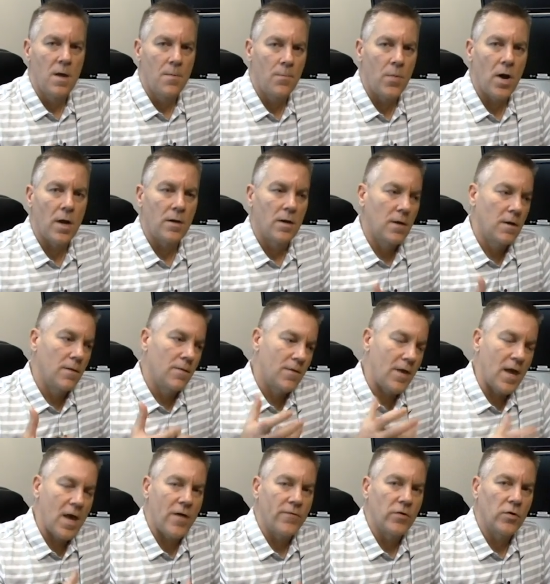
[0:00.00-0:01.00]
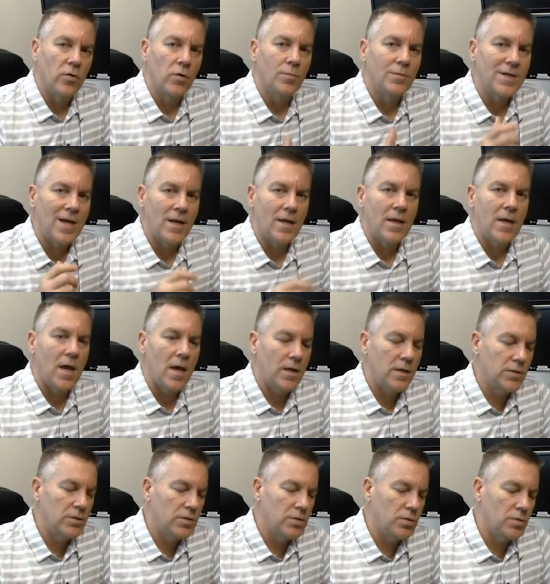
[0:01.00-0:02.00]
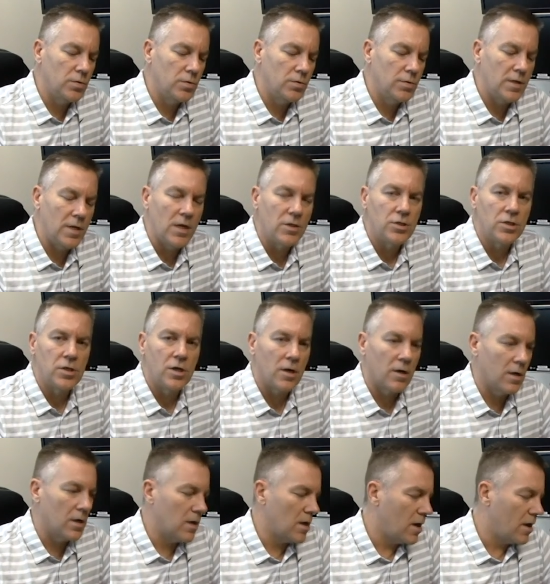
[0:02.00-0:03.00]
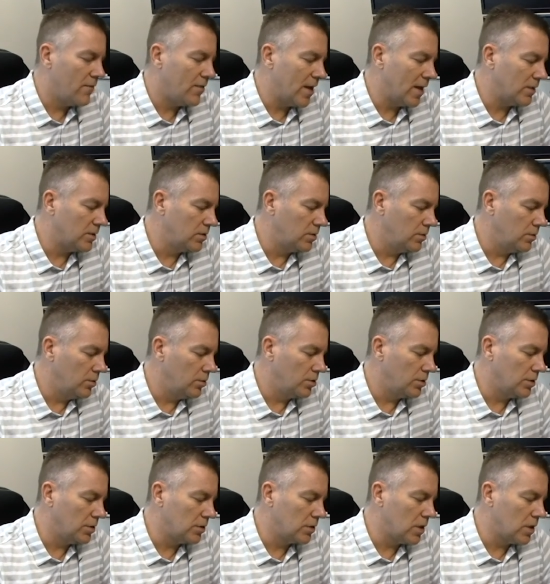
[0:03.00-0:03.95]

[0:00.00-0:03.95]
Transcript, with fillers: but they have a group dedicated to the engineering of that solution.